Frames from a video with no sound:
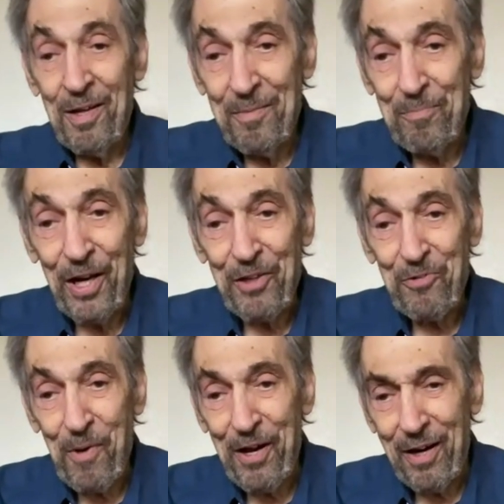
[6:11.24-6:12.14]
breaks
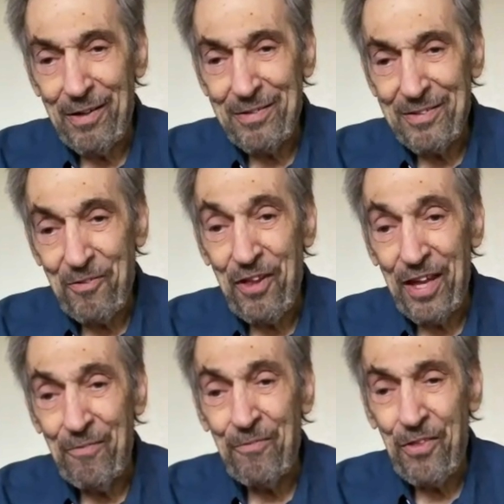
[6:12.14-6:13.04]
my heart to
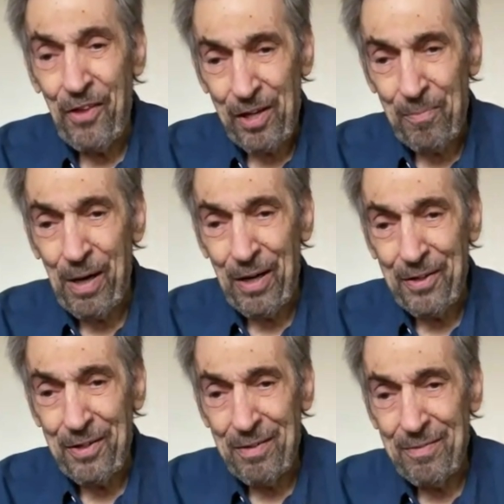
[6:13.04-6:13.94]
even think about
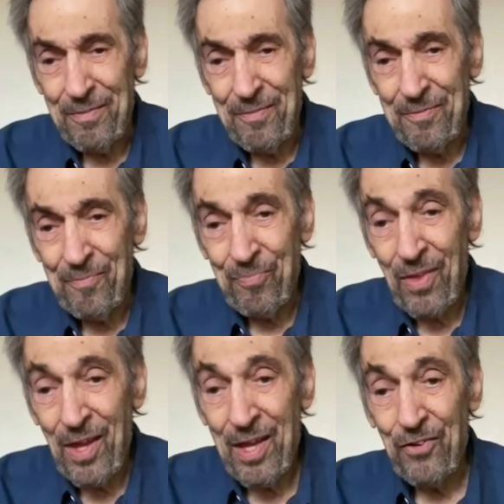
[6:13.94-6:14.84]
it.
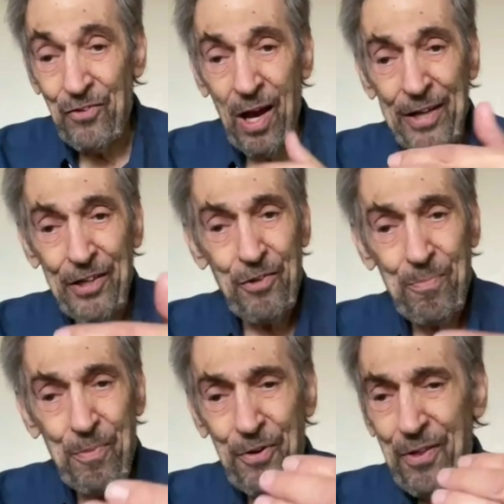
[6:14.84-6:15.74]
90th
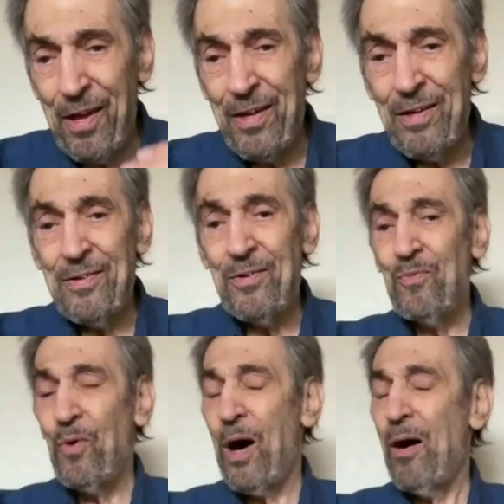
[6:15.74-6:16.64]
birthday.
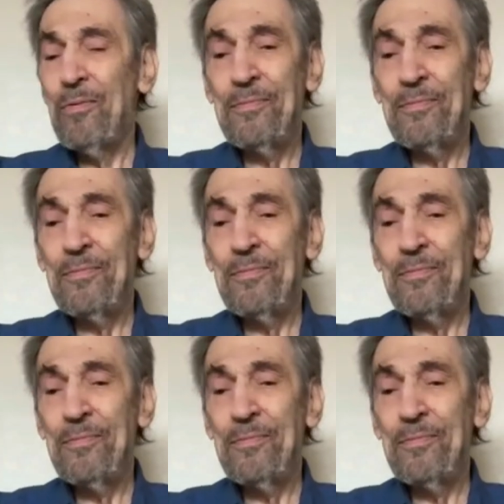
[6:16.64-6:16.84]
Wow.